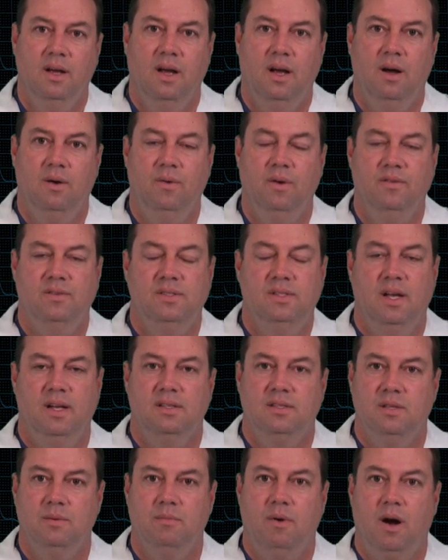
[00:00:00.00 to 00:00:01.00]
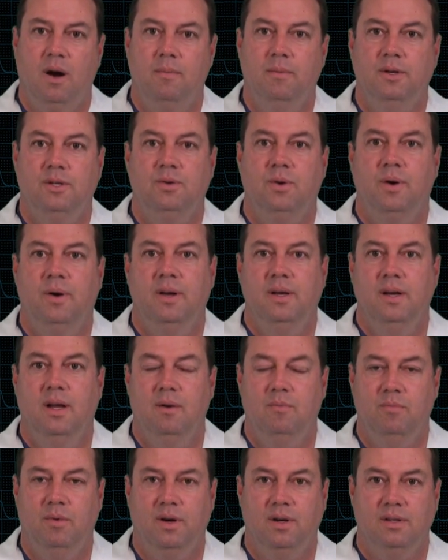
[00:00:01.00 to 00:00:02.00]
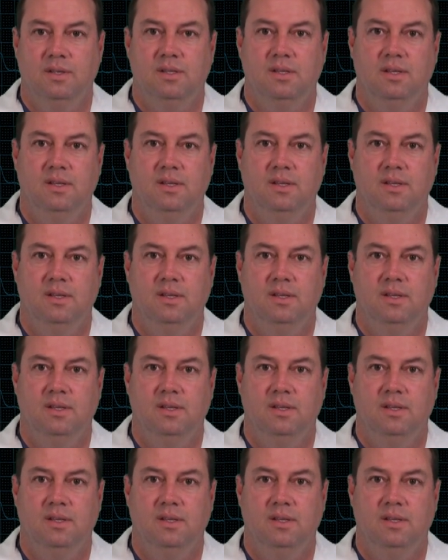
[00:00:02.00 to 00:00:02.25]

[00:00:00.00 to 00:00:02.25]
Uh, we've set some arbitrary numbers.